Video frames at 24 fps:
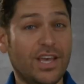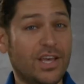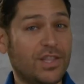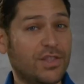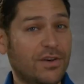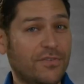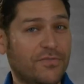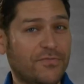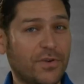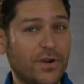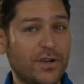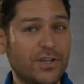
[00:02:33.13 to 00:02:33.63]

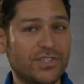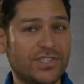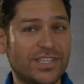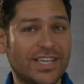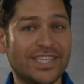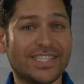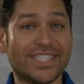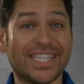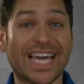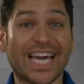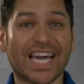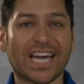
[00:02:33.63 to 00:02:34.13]
The first
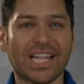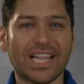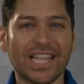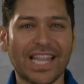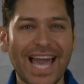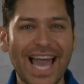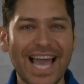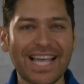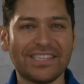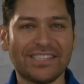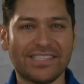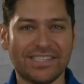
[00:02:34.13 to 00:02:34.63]
is the
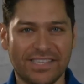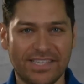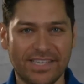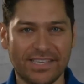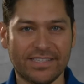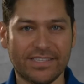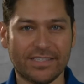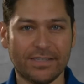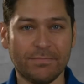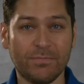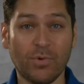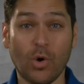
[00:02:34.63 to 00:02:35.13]
class
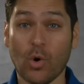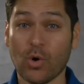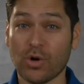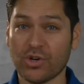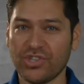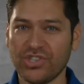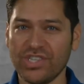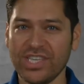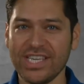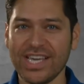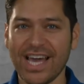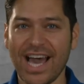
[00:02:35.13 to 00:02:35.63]
system, or
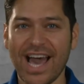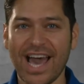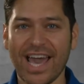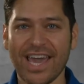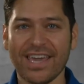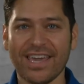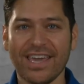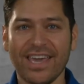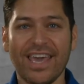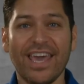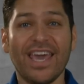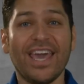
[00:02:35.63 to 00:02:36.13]
CI,